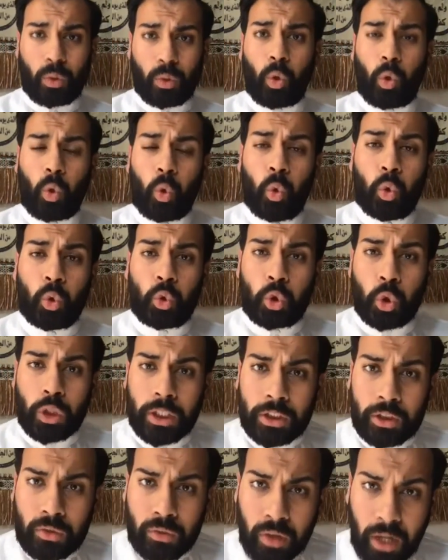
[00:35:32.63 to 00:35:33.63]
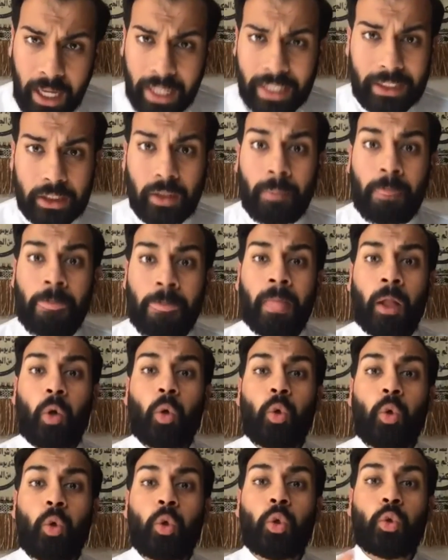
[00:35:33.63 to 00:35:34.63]
who took his right, who
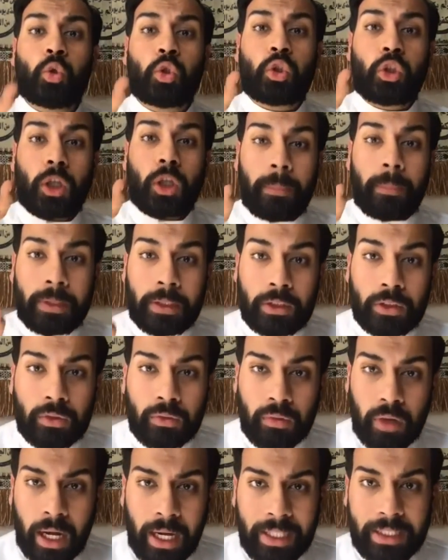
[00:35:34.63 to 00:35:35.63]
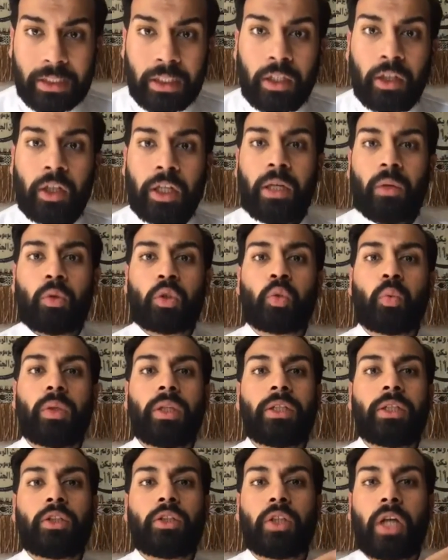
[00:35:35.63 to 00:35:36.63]
usurped his right, he was
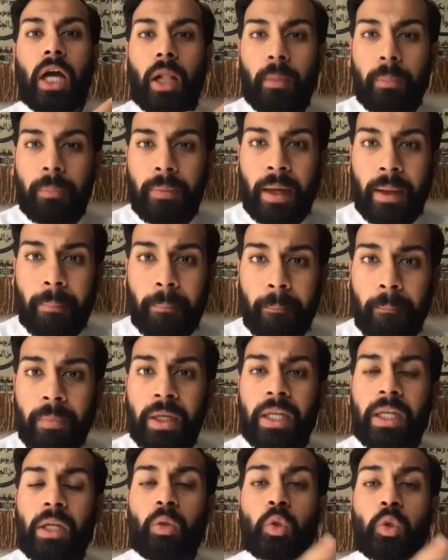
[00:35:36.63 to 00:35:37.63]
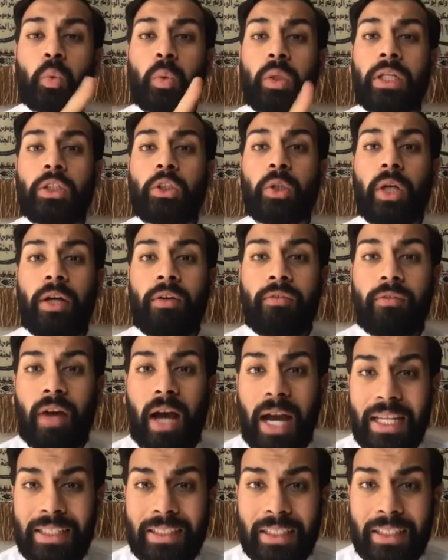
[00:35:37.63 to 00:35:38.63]
willing to help them. He was willing to
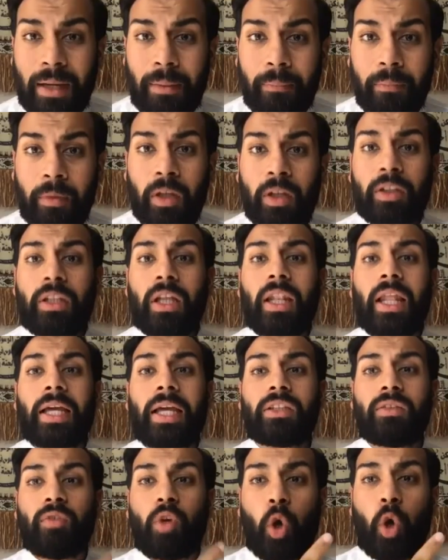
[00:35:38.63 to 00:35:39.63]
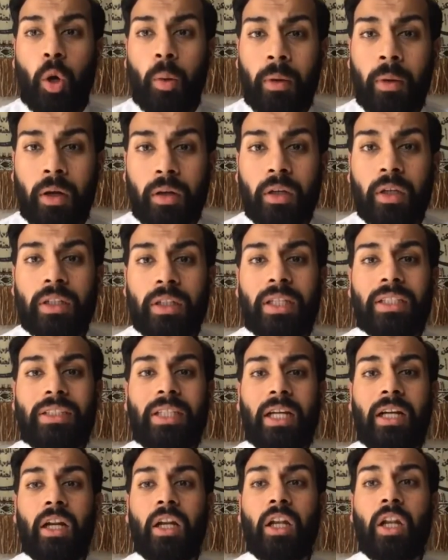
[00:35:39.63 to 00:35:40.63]
advise them. The likes of Umar that
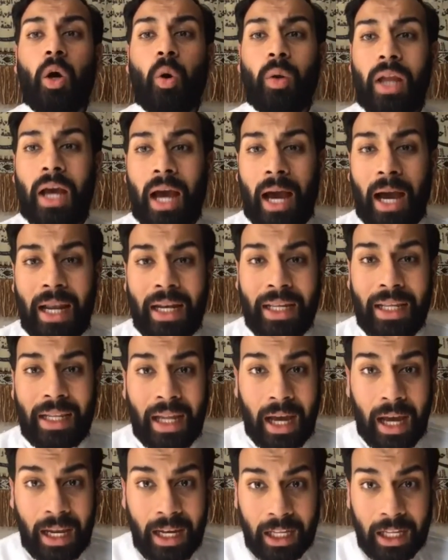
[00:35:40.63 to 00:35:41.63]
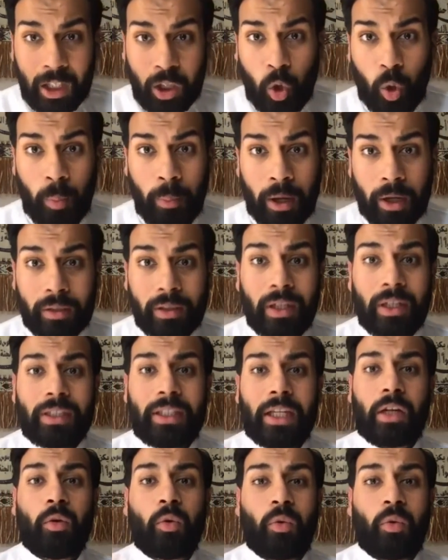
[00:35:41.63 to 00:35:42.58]
said, "Lawla Ali la halak al Umar," that if